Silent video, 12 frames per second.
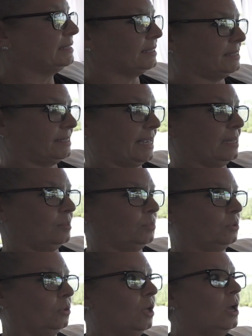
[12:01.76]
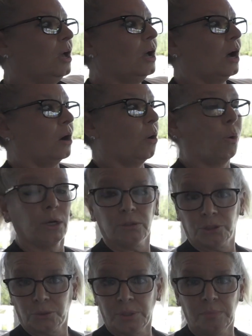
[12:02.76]
sustainable oil
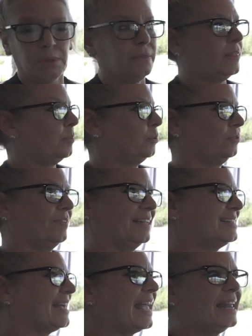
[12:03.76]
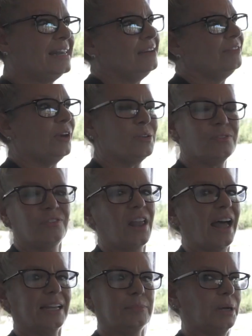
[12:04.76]
treatment that prevents any of those
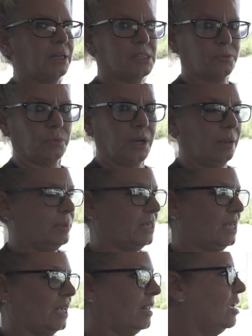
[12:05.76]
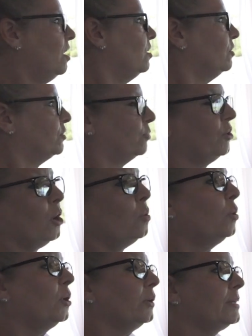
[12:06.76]
flying bugs from coming in. So no
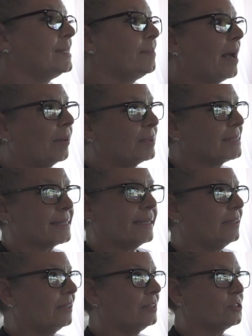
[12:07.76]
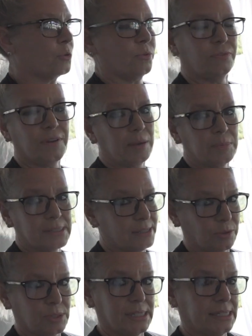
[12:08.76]
worries about mosquitoes or the famous
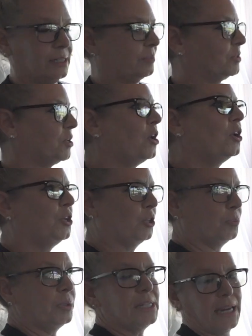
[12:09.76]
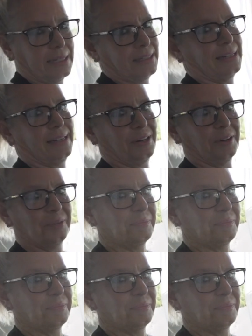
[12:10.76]
no-see-ums. You're protected here.